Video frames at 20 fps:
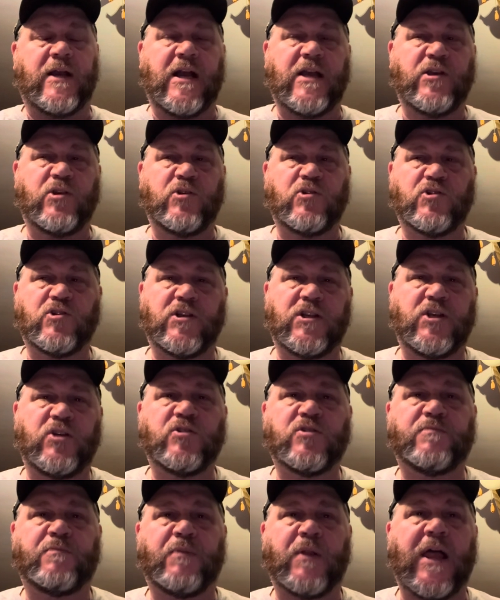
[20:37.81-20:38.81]
I usually
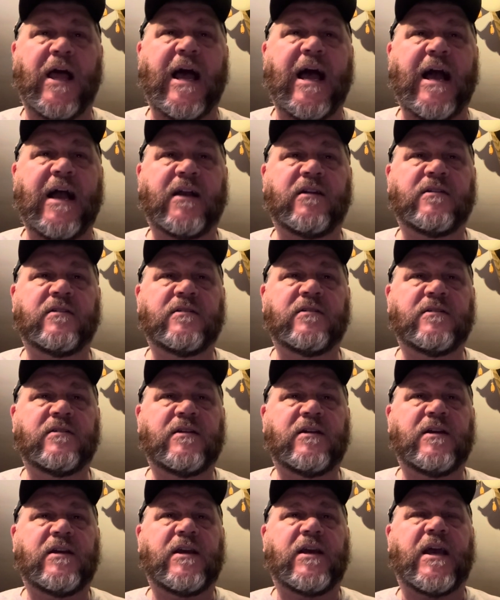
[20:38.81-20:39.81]
use black,
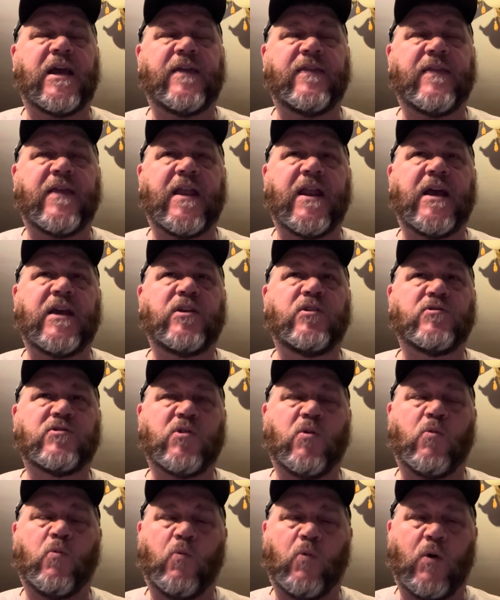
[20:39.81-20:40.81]
and then I use
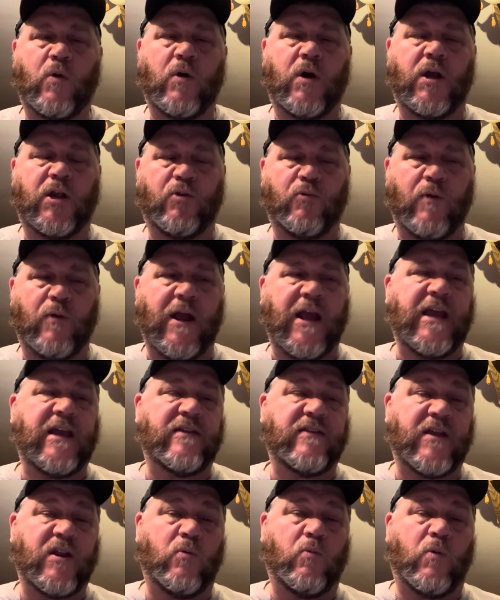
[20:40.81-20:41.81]
a gray
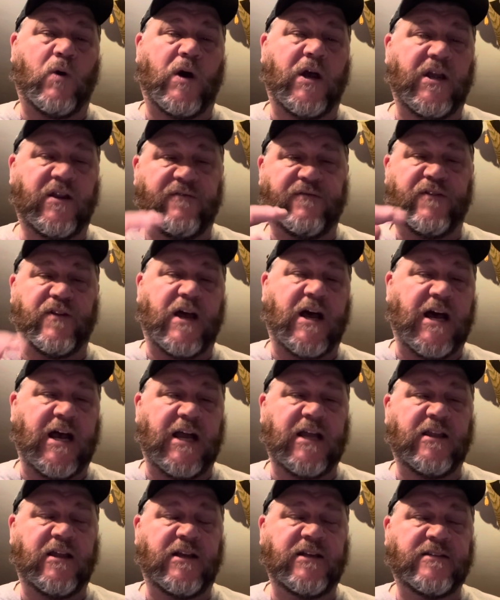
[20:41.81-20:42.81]
and then a white for the
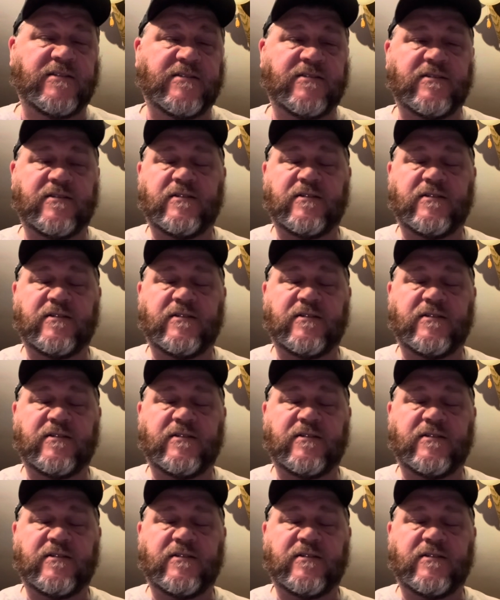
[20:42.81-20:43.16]
highlights.